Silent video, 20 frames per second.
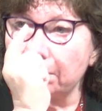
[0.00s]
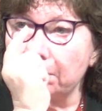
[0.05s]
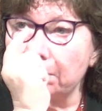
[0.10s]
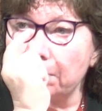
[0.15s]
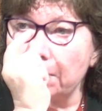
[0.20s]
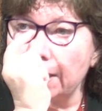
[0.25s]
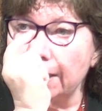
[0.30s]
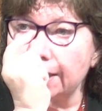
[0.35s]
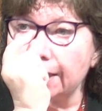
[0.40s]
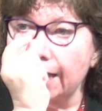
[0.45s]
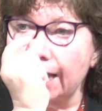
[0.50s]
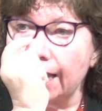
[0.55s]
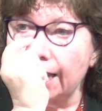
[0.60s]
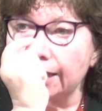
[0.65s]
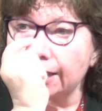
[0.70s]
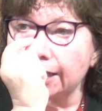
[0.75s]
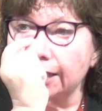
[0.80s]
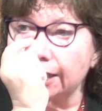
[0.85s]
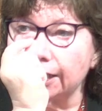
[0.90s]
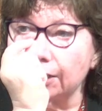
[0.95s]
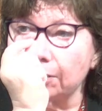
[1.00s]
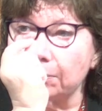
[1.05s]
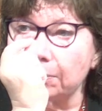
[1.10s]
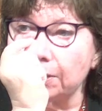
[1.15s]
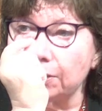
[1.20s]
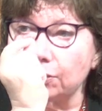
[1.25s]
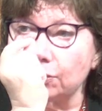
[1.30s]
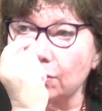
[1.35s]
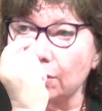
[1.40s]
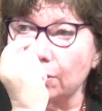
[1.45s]
bad to act a little
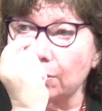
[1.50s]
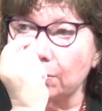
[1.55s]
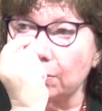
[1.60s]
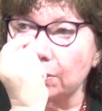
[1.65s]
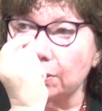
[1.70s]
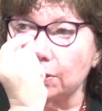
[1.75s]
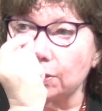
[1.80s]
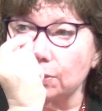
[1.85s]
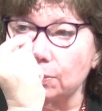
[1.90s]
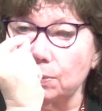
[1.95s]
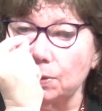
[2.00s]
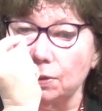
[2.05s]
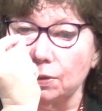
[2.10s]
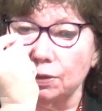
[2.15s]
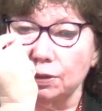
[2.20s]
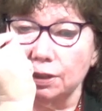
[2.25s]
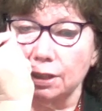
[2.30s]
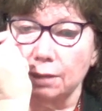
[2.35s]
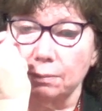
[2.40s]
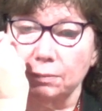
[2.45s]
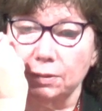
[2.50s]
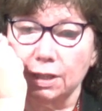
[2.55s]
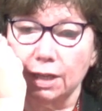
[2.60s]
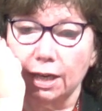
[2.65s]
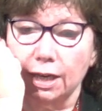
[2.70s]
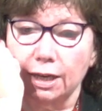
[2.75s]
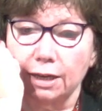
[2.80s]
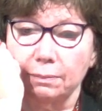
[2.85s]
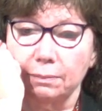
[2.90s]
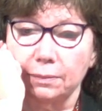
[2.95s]
bit drunk with the Spirit
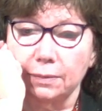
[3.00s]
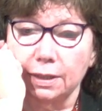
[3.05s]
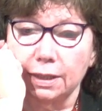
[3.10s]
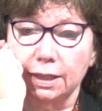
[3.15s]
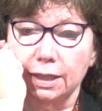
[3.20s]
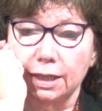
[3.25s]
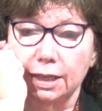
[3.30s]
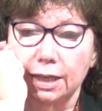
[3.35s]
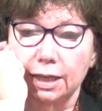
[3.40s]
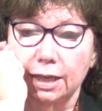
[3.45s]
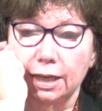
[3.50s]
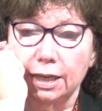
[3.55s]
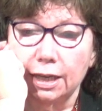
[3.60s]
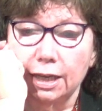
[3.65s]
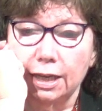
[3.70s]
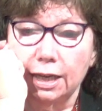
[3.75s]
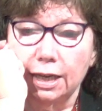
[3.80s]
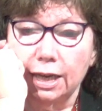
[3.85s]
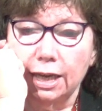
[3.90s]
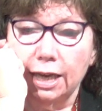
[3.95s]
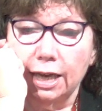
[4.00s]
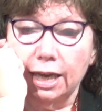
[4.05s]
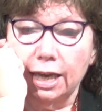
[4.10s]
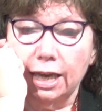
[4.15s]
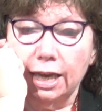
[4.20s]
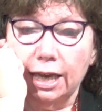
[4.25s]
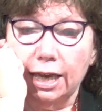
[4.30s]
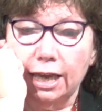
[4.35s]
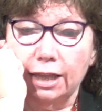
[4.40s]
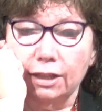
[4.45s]
sometime.
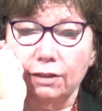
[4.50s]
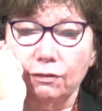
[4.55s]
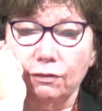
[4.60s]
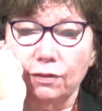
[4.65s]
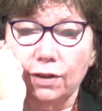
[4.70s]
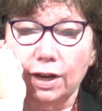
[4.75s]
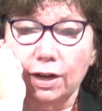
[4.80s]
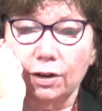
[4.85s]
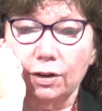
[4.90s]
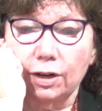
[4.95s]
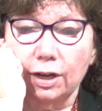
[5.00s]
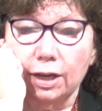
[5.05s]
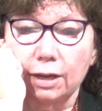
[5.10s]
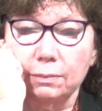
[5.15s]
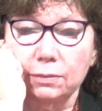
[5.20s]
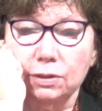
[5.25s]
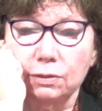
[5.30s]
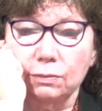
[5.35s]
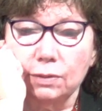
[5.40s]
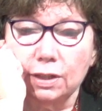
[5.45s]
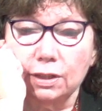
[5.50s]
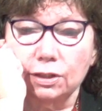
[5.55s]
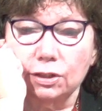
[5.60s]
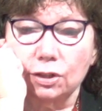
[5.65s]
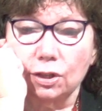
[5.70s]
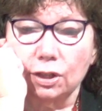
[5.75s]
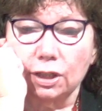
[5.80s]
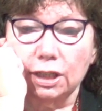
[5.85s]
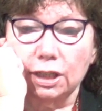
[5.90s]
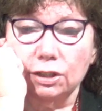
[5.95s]
And the fire comes and rests
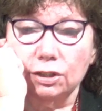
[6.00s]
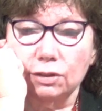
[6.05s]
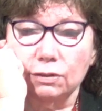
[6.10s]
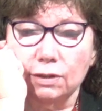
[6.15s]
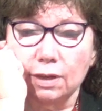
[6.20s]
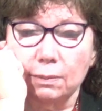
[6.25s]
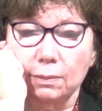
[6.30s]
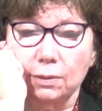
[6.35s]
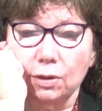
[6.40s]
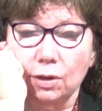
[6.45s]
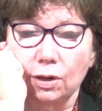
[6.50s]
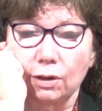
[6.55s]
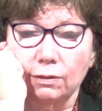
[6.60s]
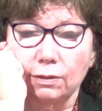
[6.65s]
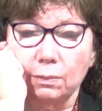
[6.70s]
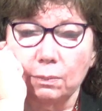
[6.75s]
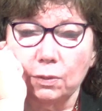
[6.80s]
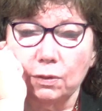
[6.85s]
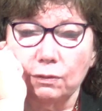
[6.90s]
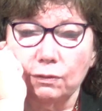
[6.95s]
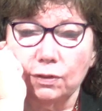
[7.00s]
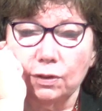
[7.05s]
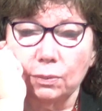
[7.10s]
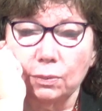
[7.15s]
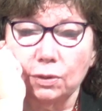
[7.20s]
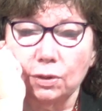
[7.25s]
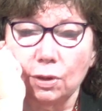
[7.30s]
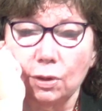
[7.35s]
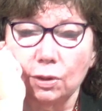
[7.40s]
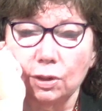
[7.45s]
on each of them, and all of them were filled
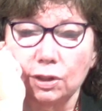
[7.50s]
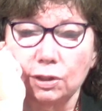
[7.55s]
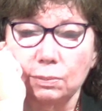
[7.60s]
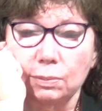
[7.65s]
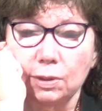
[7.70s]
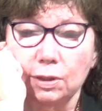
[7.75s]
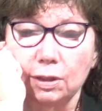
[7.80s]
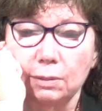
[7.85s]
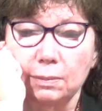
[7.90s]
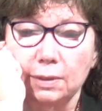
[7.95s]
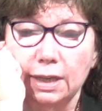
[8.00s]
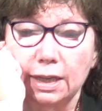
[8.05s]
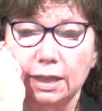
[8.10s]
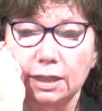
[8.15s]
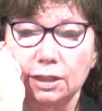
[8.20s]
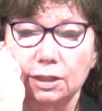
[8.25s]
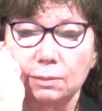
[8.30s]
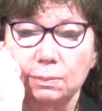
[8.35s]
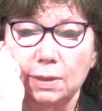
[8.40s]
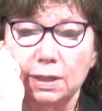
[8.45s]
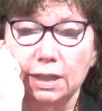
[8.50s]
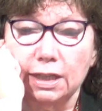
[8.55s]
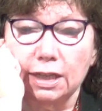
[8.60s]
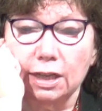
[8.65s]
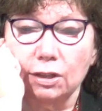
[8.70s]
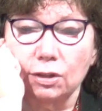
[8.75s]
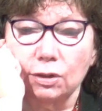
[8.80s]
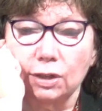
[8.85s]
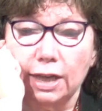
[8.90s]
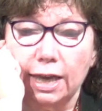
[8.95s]
with the Holy Spirit and began to speak in
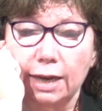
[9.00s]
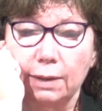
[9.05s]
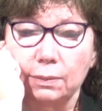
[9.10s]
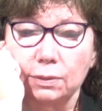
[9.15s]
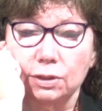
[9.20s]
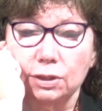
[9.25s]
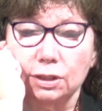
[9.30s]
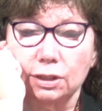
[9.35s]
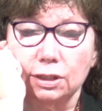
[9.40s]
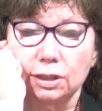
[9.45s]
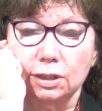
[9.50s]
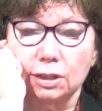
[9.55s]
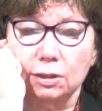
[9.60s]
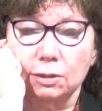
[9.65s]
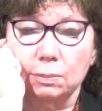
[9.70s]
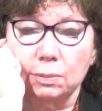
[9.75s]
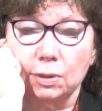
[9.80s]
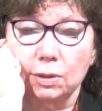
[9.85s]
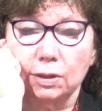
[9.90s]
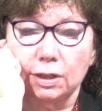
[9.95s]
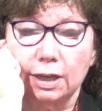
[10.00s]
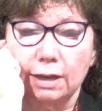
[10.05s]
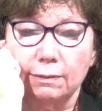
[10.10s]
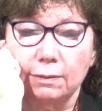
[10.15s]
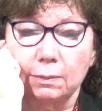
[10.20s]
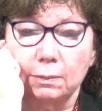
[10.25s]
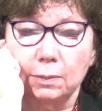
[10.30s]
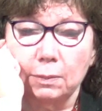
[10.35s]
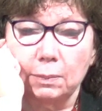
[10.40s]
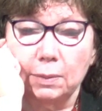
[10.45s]
other languages as the Spirit gave
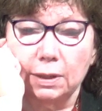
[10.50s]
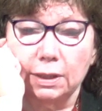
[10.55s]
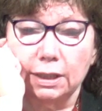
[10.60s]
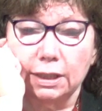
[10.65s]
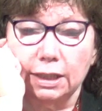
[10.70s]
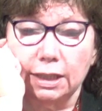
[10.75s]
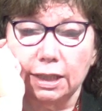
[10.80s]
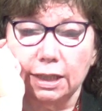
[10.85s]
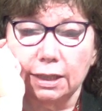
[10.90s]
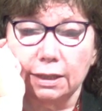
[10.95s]
them ability.